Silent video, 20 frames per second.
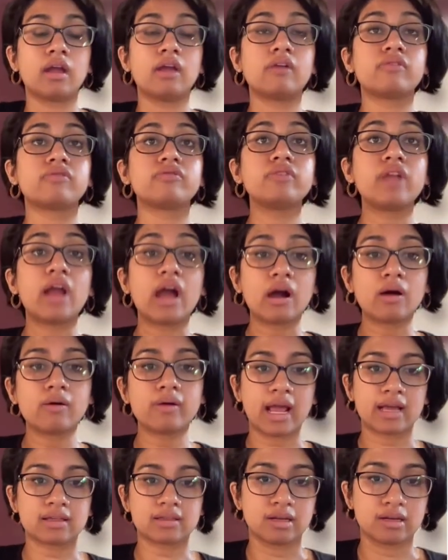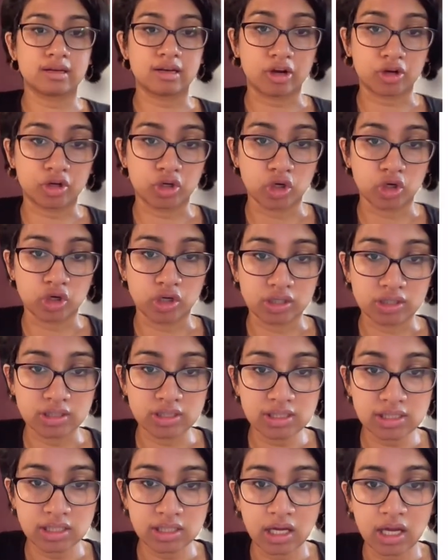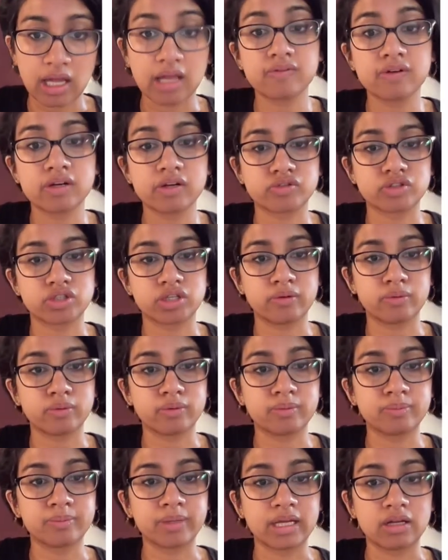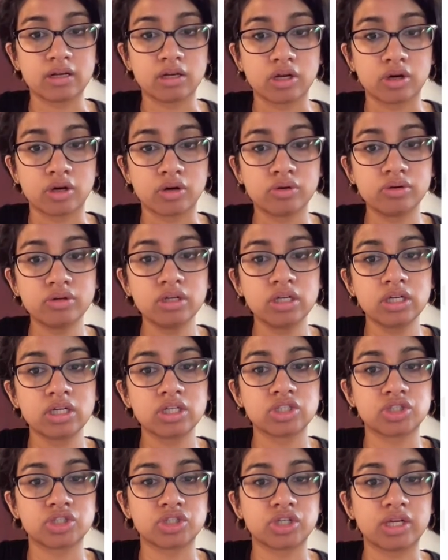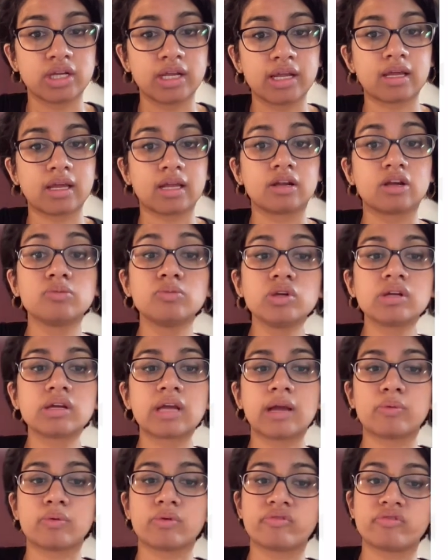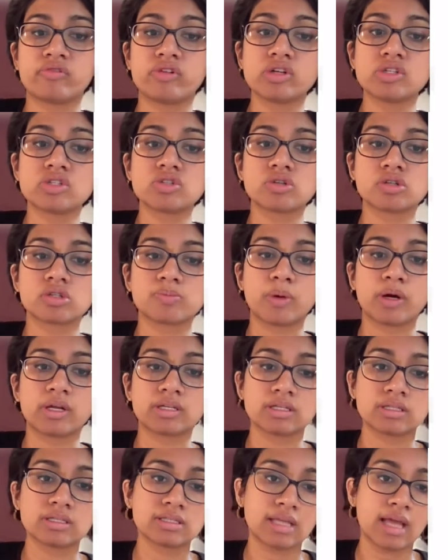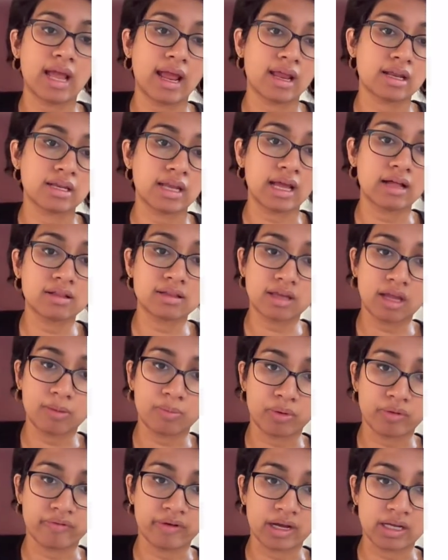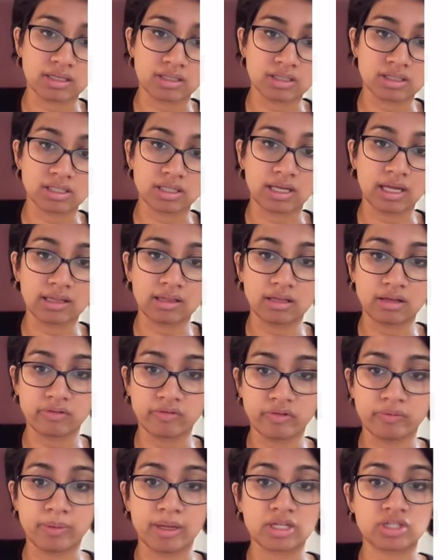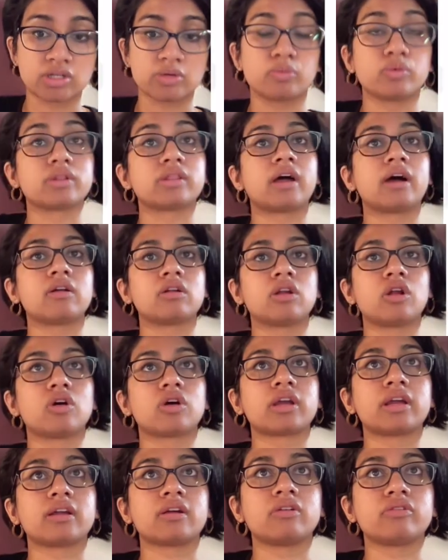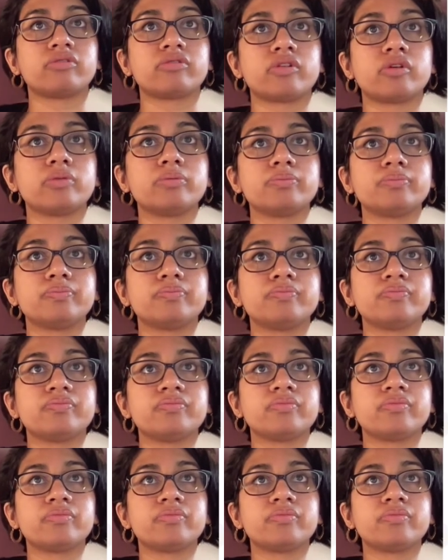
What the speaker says: If now an accident occurs, even if she will be alone, she can communicate with first responders and healthcare providers to get the information without locking her phone.